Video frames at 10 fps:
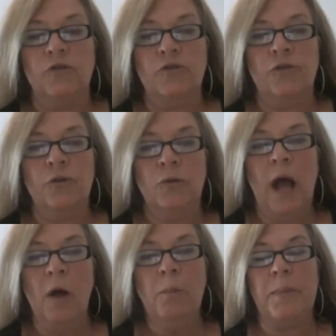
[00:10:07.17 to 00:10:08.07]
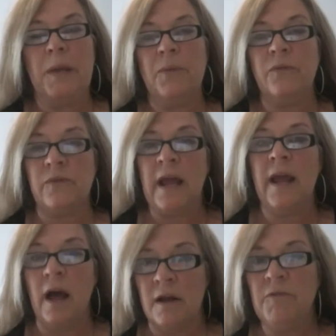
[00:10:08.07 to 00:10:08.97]
to help people
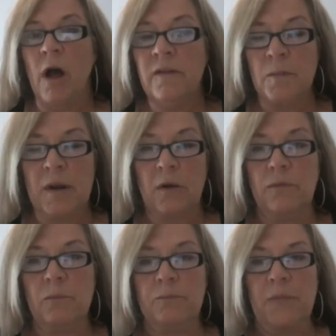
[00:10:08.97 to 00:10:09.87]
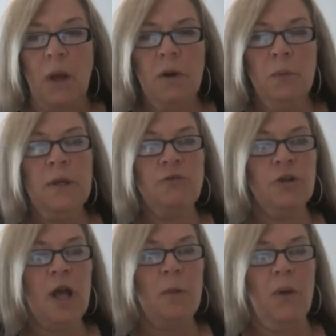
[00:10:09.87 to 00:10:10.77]
stay out of hospitals. I want to read you
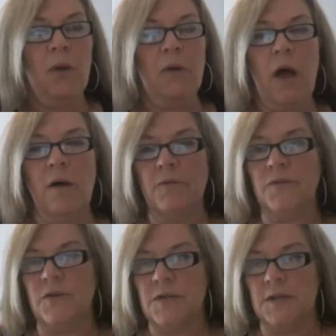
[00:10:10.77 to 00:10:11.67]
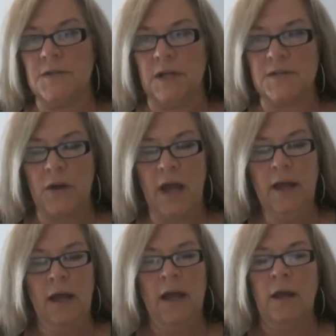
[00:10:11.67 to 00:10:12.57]
a couple of statistics,
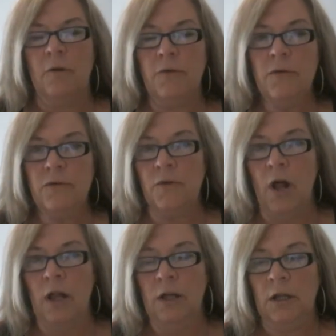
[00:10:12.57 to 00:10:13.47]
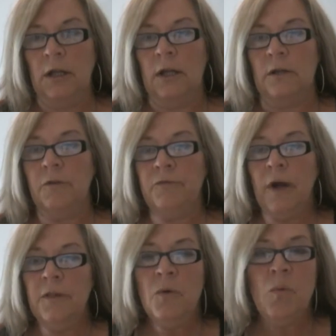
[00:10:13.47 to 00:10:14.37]
okay? First of all, the
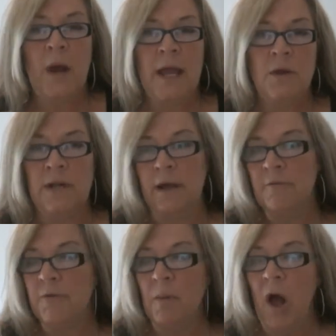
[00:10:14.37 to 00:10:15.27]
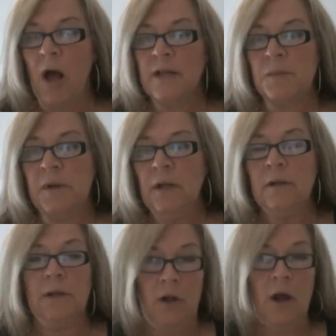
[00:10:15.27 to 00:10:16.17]
farther away you live from a
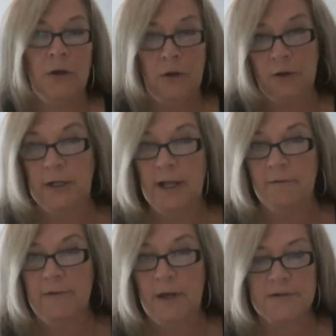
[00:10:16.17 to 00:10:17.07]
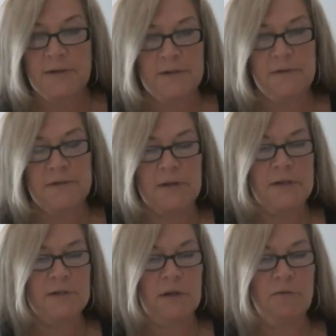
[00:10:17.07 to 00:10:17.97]
hospital, the longer you're going to live. There's a
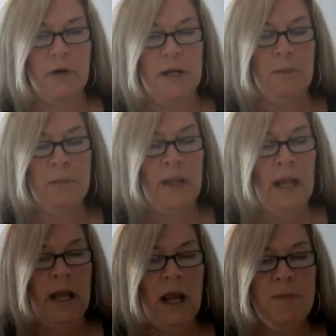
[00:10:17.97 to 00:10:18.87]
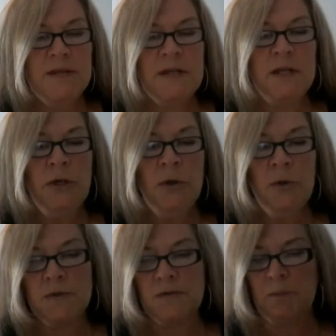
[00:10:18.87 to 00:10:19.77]
statistic for you. ABC
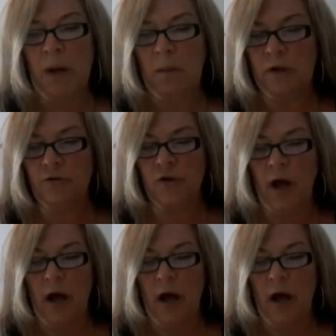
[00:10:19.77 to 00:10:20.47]
News published